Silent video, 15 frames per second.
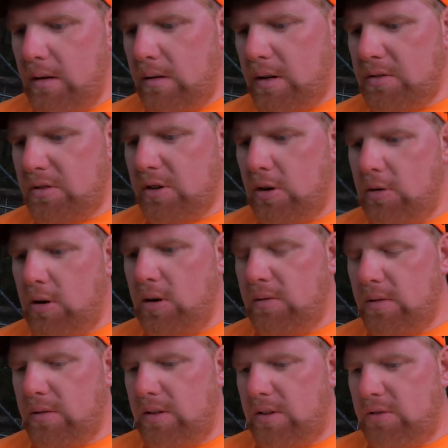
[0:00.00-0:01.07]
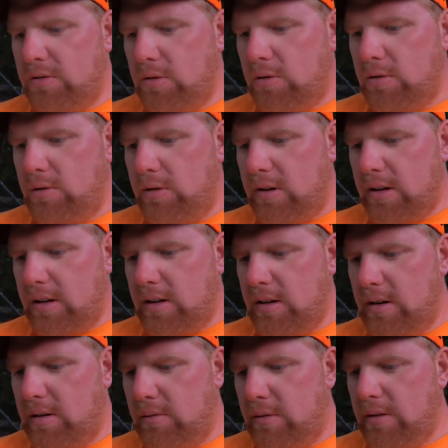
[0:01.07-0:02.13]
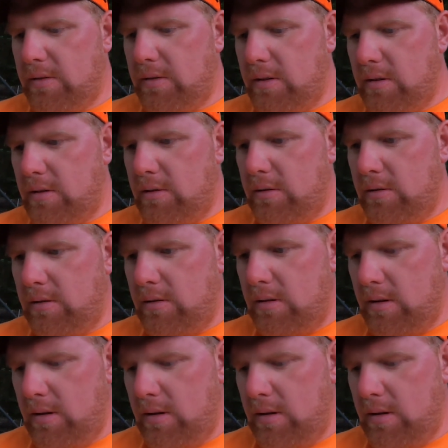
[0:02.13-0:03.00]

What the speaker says: let's go over this real quick with you.